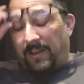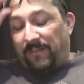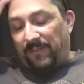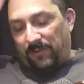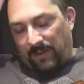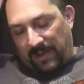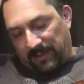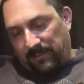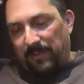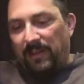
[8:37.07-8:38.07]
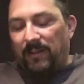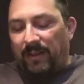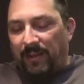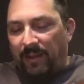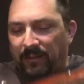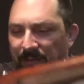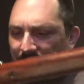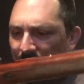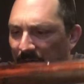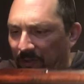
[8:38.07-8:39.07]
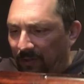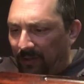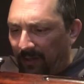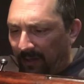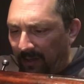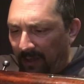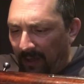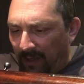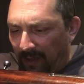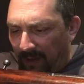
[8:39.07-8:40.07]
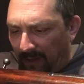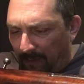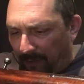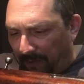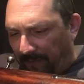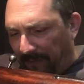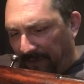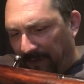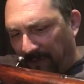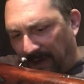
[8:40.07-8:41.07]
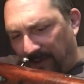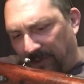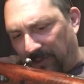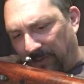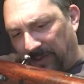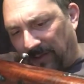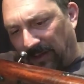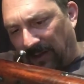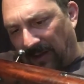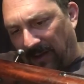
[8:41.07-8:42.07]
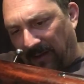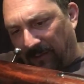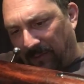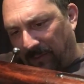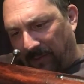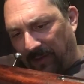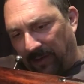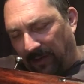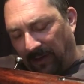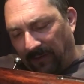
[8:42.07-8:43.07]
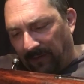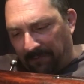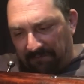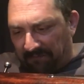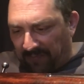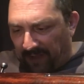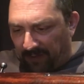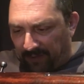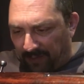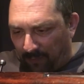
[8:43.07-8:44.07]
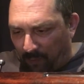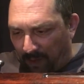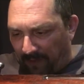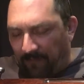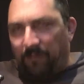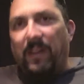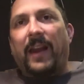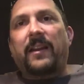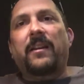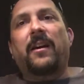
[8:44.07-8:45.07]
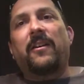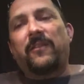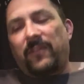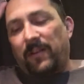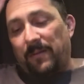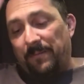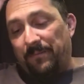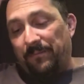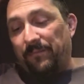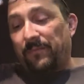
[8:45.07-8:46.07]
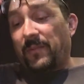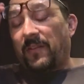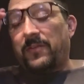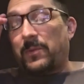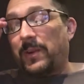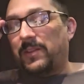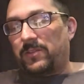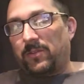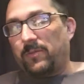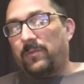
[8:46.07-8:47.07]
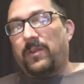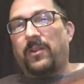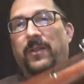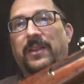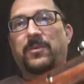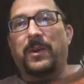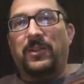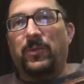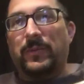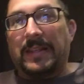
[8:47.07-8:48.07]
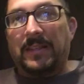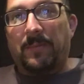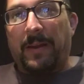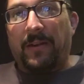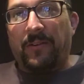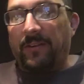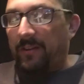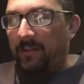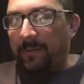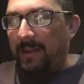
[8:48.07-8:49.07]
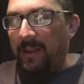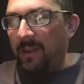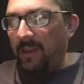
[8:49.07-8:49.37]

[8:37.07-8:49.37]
If you asked me, like, hey, did someone just put 50 rounds through this thing, I wouldn't even. I don't see one fleck of 22. That 22 disc powder. You know what I mean?